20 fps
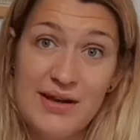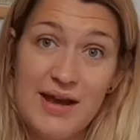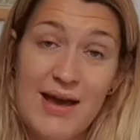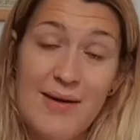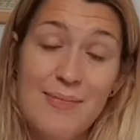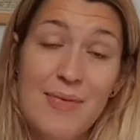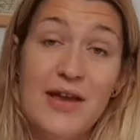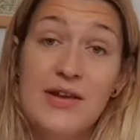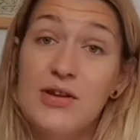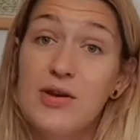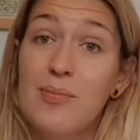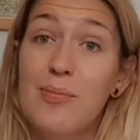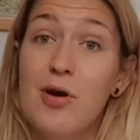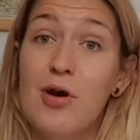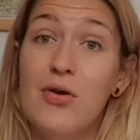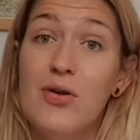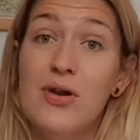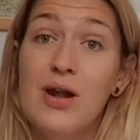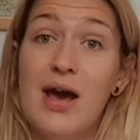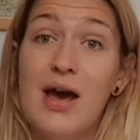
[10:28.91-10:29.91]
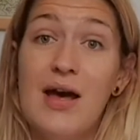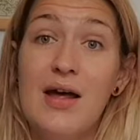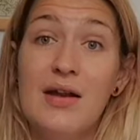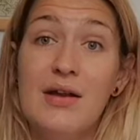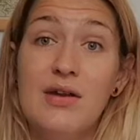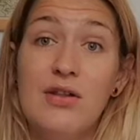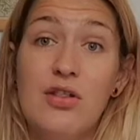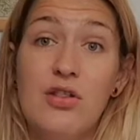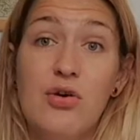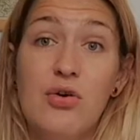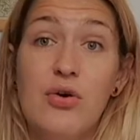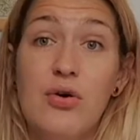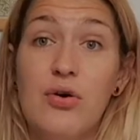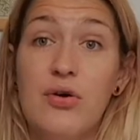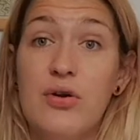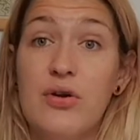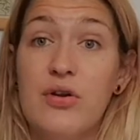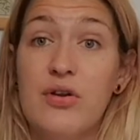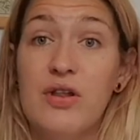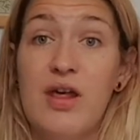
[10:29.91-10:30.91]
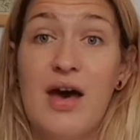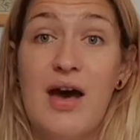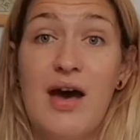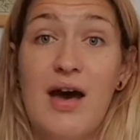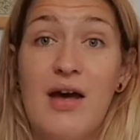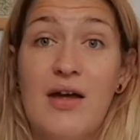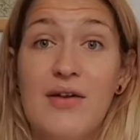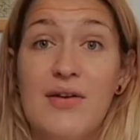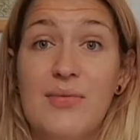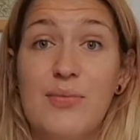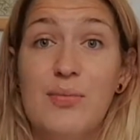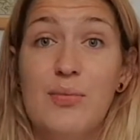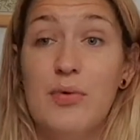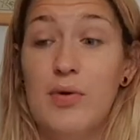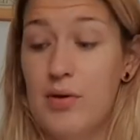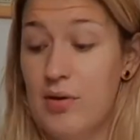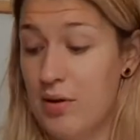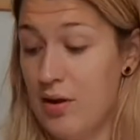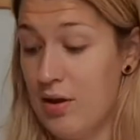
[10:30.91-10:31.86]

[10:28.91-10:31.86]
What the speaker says: and picked up on and thought that were